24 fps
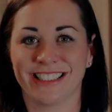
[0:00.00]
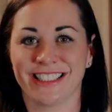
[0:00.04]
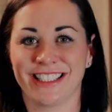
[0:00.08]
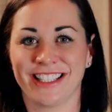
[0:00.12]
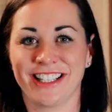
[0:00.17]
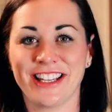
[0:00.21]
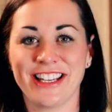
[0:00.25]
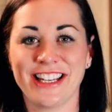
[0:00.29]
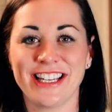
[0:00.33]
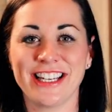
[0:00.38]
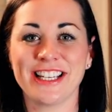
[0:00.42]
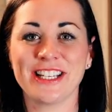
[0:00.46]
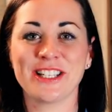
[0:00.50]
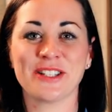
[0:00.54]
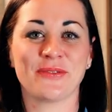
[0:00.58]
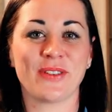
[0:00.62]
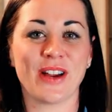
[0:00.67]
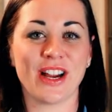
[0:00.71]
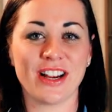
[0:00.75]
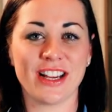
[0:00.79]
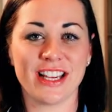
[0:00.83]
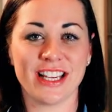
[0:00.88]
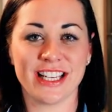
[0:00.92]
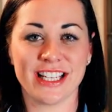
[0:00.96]
Cleaning is
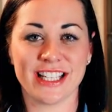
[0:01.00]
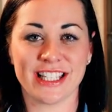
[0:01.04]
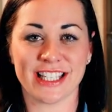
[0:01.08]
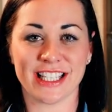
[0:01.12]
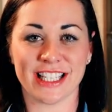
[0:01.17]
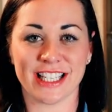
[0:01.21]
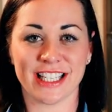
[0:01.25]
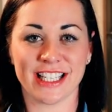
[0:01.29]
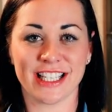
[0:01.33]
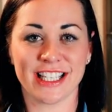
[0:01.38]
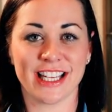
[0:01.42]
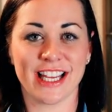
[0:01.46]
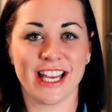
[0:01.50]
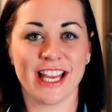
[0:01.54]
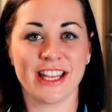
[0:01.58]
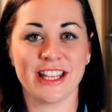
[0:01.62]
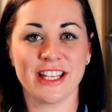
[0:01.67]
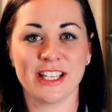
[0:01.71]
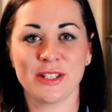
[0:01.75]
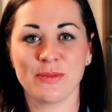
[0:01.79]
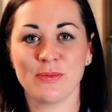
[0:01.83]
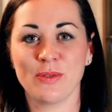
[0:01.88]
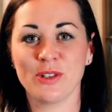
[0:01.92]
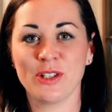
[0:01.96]
very easy, and
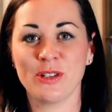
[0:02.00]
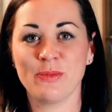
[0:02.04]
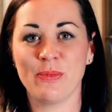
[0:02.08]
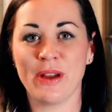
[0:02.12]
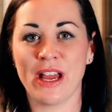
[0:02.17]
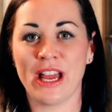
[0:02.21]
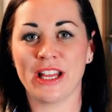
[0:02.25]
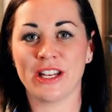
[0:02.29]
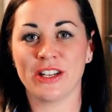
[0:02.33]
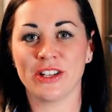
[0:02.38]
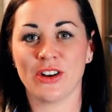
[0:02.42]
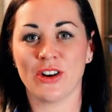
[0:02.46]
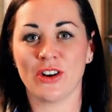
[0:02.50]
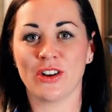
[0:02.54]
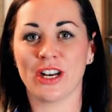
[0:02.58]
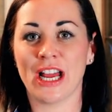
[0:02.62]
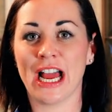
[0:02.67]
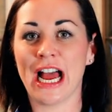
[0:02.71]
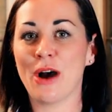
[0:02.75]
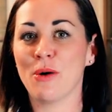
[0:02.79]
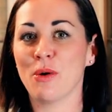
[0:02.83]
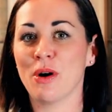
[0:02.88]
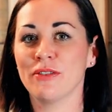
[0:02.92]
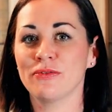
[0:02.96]
this will depend on
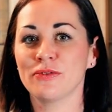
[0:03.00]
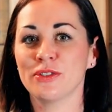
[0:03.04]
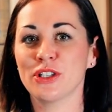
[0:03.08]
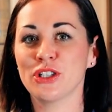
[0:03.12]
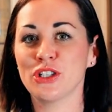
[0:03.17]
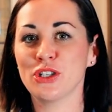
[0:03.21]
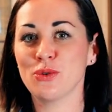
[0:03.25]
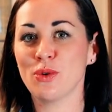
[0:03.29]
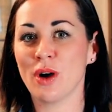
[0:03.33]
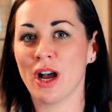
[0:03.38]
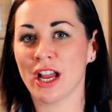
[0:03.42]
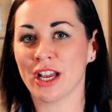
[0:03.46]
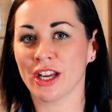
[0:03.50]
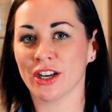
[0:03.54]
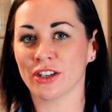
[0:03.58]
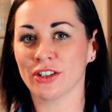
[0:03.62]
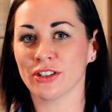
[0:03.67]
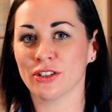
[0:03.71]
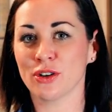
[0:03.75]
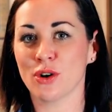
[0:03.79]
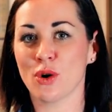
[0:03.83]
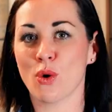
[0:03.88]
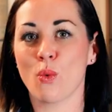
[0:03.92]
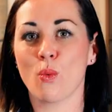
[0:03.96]
how often you
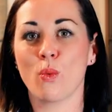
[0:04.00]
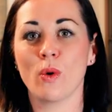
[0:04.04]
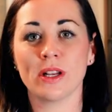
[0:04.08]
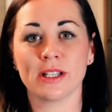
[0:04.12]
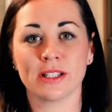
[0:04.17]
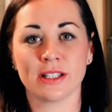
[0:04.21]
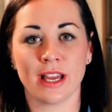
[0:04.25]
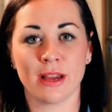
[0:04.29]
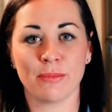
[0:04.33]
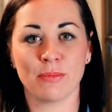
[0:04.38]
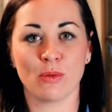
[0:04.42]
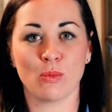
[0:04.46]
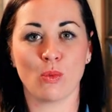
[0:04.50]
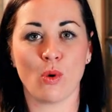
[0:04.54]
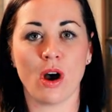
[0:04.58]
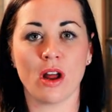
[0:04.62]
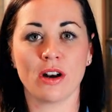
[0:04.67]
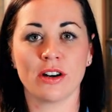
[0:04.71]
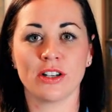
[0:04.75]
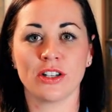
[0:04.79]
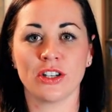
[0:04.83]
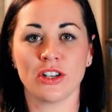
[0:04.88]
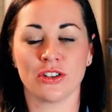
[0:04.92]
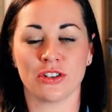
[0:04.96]
iron, what type of
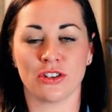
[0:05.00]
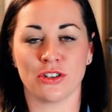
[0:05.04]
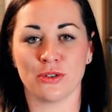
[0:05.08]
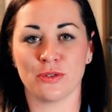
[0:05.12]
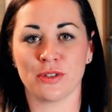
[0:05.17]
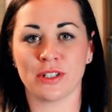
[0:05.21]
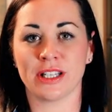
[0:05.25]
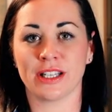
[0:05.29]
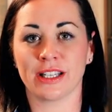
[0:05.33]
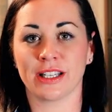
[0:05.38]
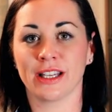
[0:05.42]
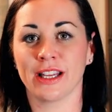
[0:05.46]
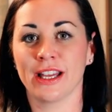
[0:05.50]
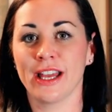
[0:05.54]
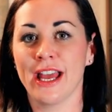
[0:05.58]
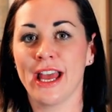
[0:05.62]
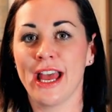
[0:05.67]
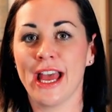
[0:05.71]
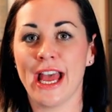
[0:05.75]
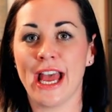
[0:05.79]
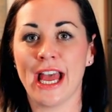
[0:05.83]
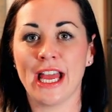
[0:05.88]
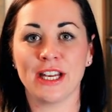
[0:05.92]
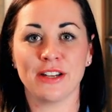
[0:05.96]
water you're using,
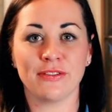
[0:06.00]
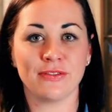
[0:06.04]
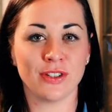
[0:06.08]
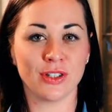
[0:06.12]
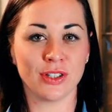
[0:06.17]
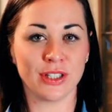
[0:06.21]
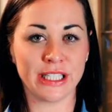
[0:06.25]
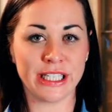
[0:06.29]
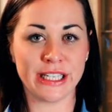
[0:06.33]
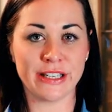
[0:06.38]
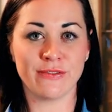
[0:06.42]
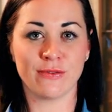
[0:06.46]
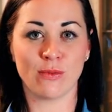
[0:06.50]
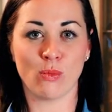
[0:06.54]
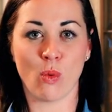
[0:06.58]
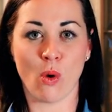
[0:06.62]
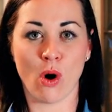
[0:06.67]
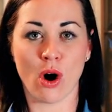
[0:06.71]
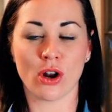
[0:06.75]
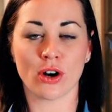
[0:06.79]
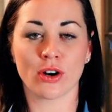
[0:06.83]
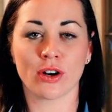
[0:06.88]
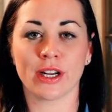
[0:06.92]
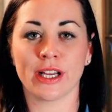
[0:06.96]
and if you leave
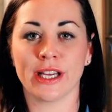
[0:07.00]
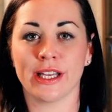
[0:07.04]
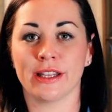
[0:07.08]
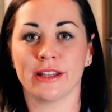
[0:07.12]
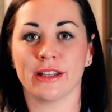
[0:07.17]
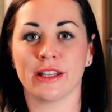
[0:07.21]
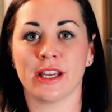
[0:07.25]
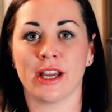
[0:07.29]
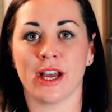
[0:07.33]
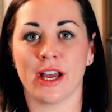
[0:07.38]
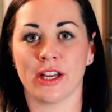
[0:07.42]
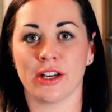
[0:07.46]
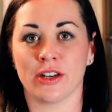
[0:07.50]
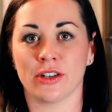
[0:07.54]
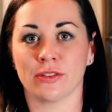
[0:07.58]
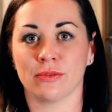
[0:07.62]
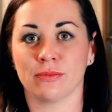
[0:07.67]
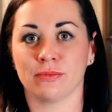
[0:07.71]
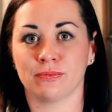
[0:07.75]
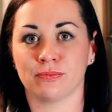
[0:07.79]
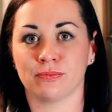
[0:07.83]
water in the iron.